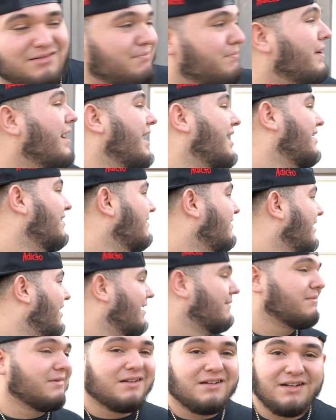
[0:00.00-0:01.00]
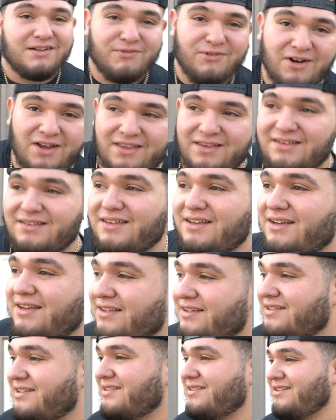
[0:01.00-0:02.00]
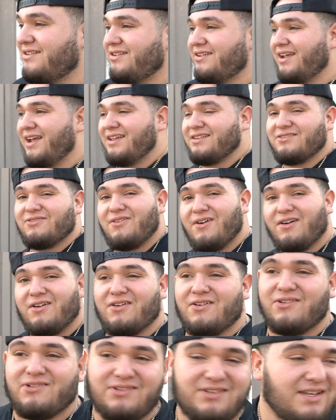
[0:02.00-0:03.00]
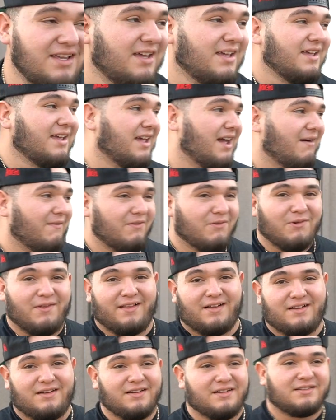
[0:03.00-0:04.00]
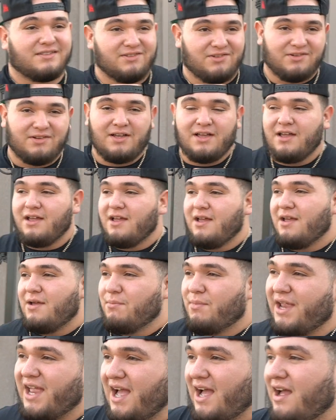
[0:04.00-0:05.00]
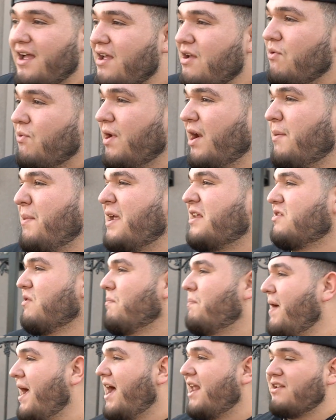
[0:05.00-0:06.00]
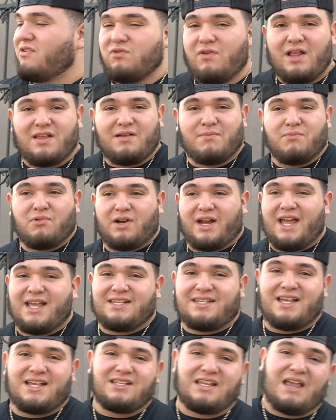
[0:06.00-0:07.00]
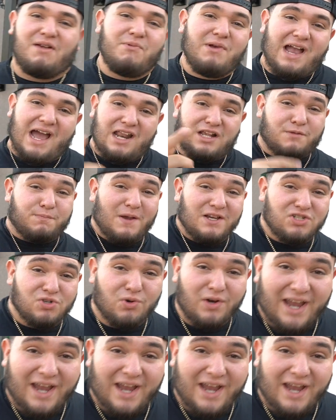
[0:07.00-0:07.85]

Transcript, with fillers: some patties. Like I'm gonna cook for all this because you, you, guys know how it goes. I'm the one that cooks, so. But yeah, we're gonna make some patties, unas hamburguesas, and we got a special